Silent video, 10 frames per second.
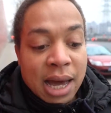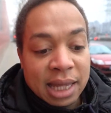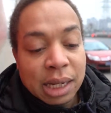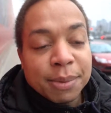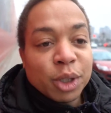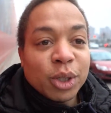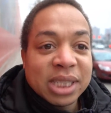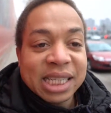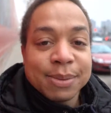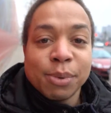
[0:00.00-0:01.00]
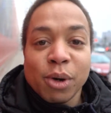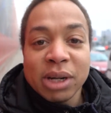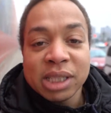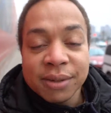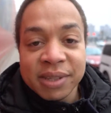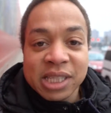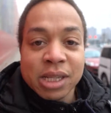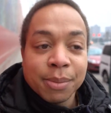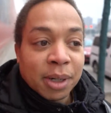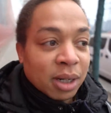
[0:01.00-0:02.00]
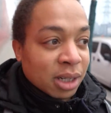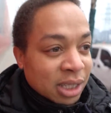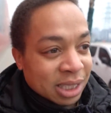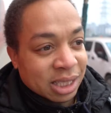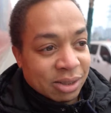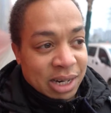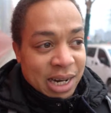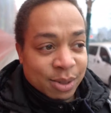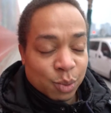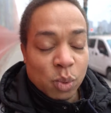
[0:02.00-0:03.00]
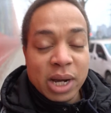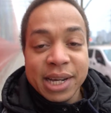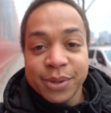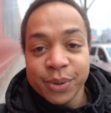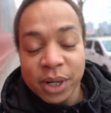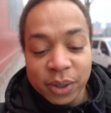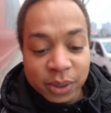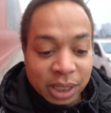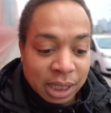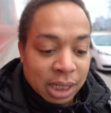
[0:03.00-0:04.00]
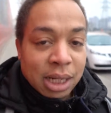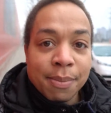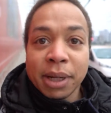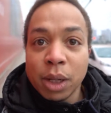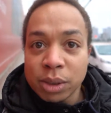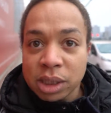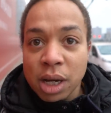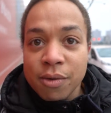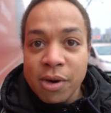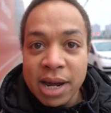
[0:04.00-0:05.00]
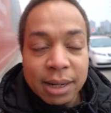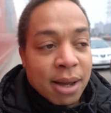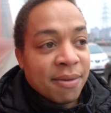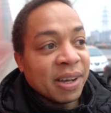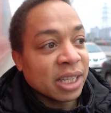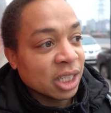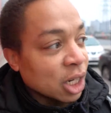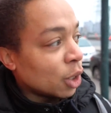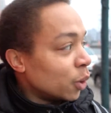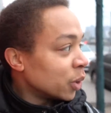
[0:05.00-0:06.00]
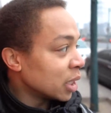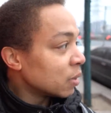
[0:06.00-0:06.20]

I think I'm gonna do this exploring stuff in summer because right now it's way too cold. My nose is going red, fingers are cold.